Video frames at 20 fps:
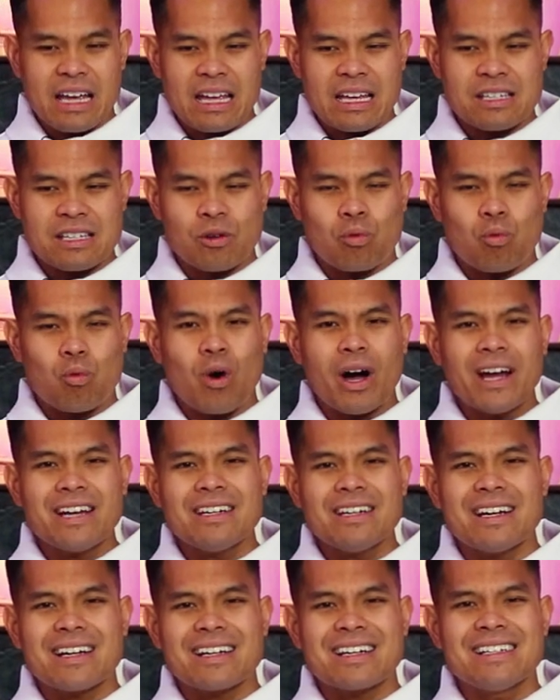is a
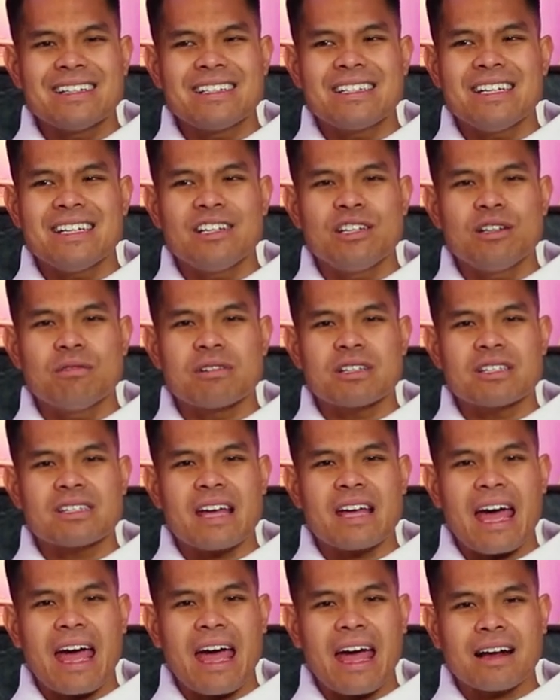one
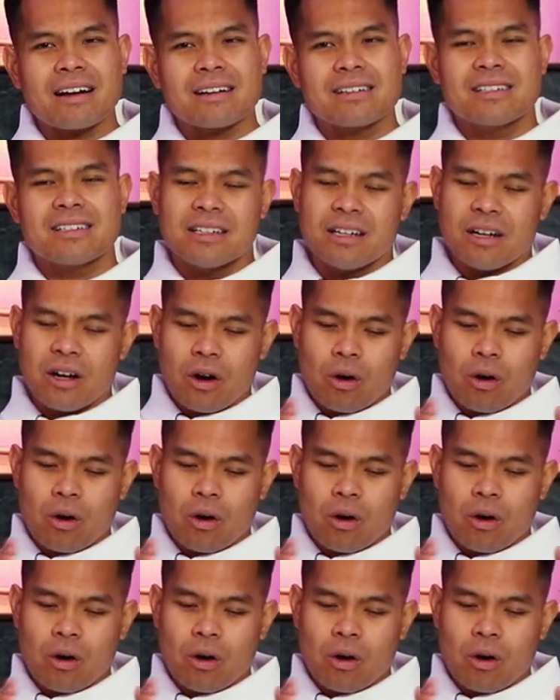continuous act,